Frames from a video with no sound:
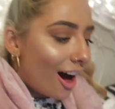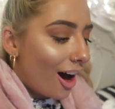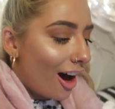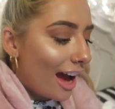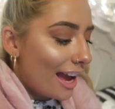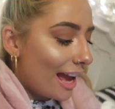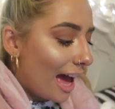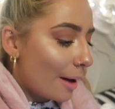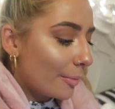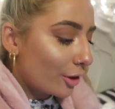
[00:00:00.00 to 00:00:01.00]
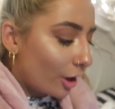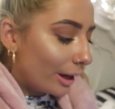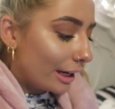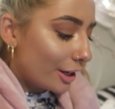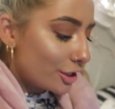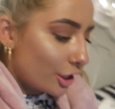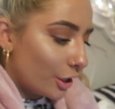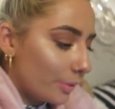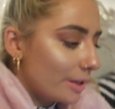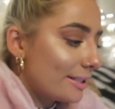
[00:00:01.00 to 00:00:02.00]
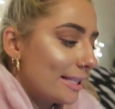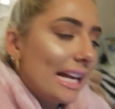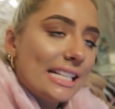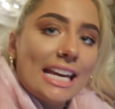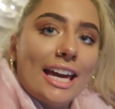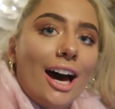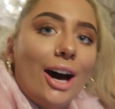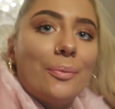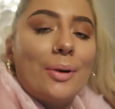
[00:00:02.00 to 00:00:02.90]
I am going to sit here